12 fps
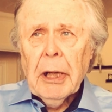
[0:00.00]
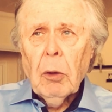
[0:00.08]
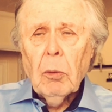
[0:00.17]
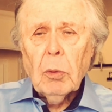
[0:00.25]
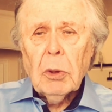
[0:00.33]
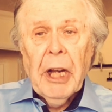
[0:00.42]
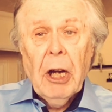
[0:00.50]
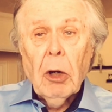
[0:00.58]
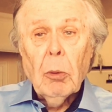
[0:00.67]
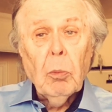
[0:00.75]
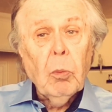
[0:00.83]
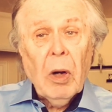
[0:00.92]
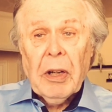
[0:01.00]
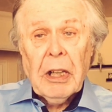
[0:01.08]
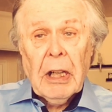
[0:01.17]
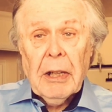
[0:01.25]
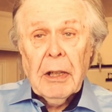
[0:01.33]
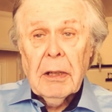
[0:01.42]
They all would help one
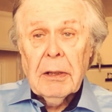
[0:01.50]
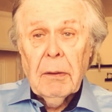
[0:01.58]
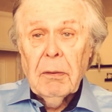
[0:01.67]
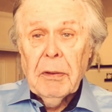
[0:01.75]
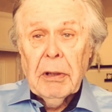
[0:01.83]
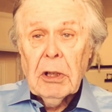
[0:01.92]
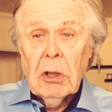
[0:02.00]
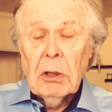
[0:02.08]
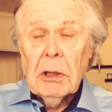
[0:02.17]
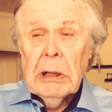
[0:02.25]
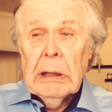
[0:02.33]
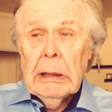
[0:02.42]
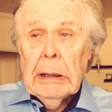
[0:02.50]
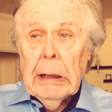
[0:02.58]
another. They were very good.